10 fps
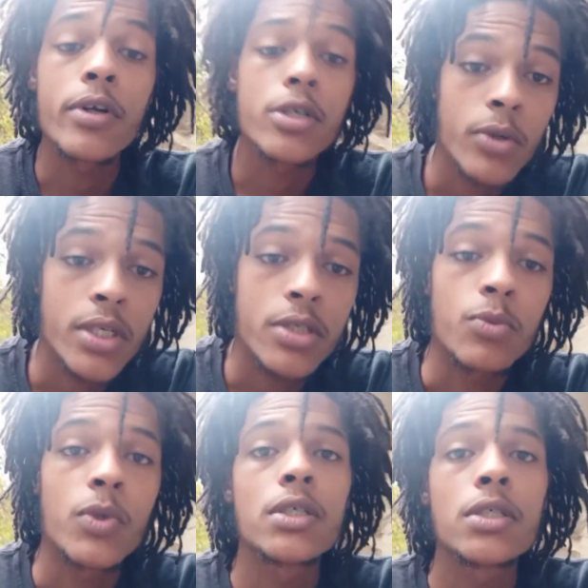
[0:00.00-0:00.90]
engine
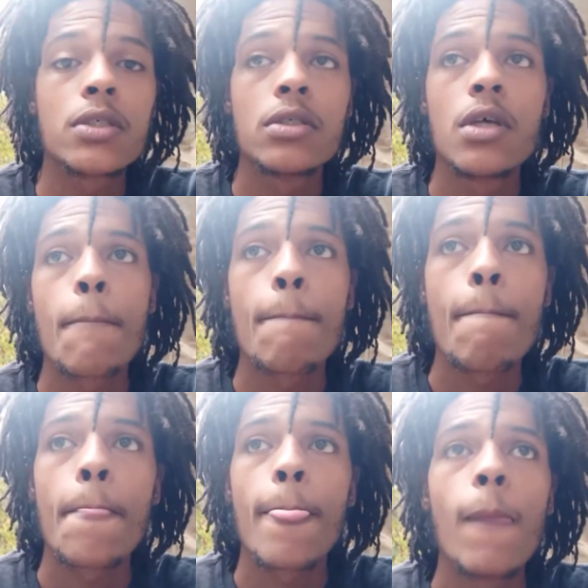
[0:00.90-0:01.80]
was.
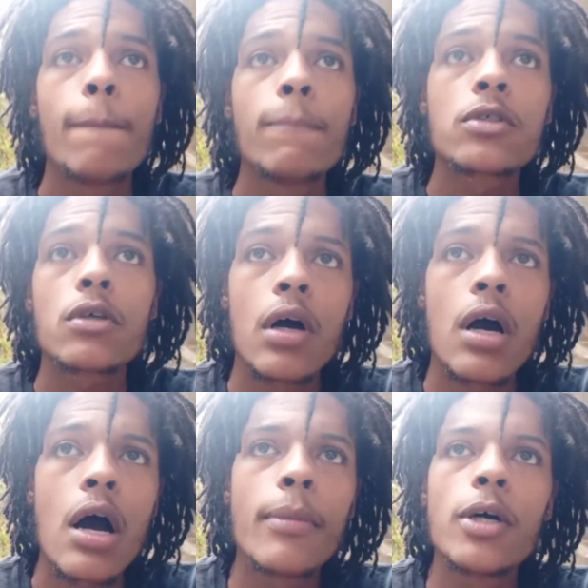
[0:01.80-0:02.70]
So
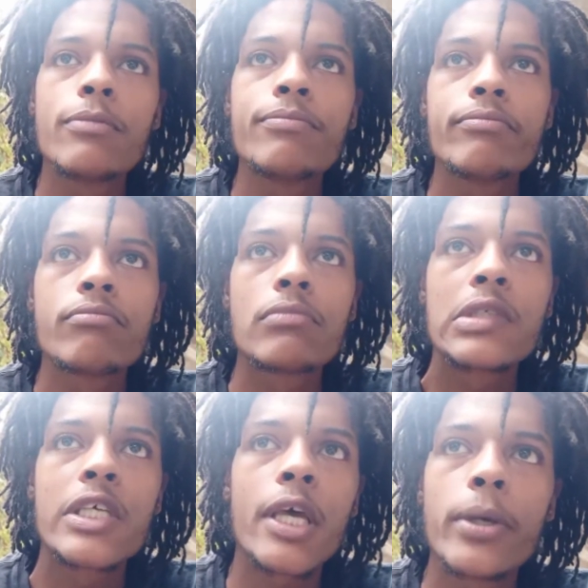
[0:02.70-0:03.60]
I'm gonna
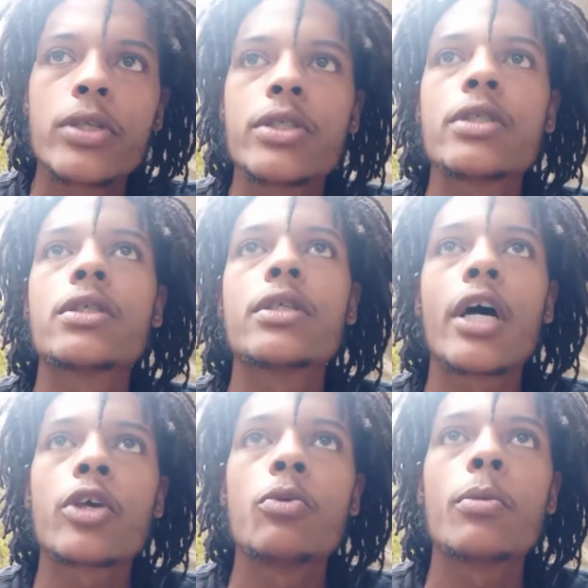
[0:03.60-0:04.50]
take pictures and
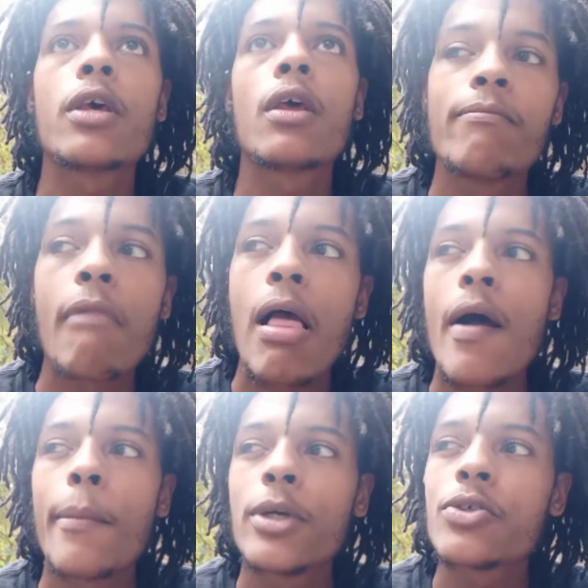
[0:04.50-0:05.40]
document it.
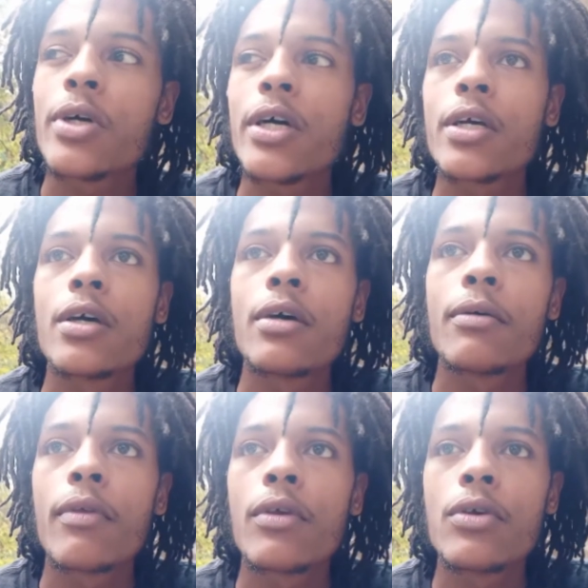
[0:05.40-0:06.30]
I'm gonna try to,
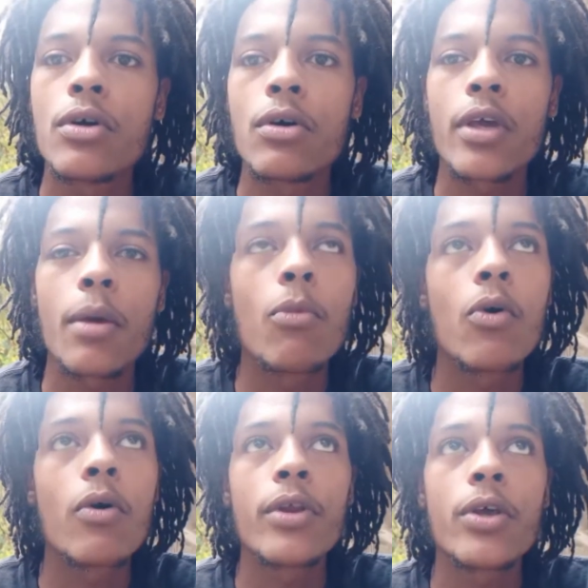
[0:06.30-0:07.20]
you know, get more
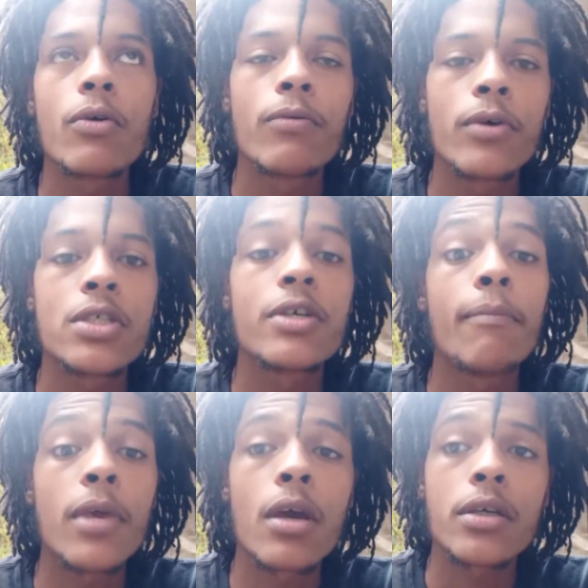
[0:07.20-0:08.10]
video footage of
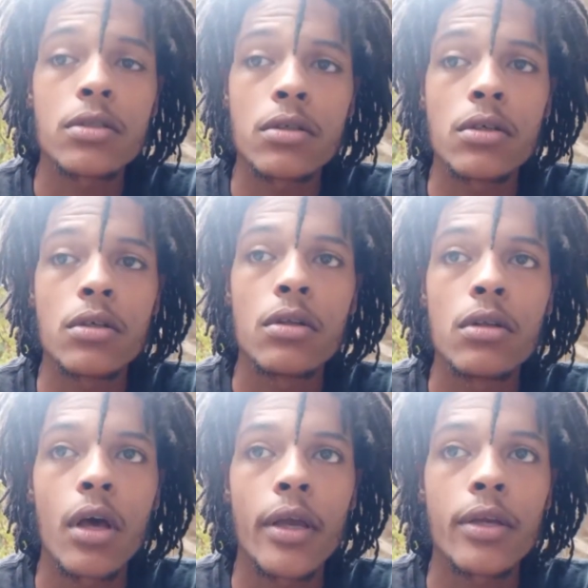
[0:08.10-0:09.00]
me actually
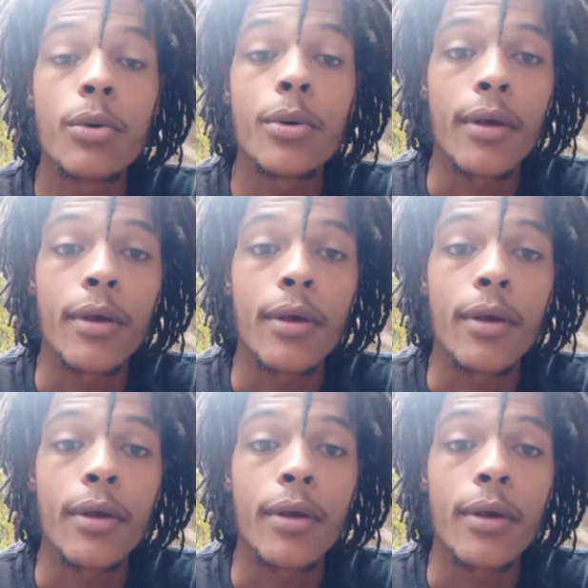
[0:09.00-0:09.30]
like doing it.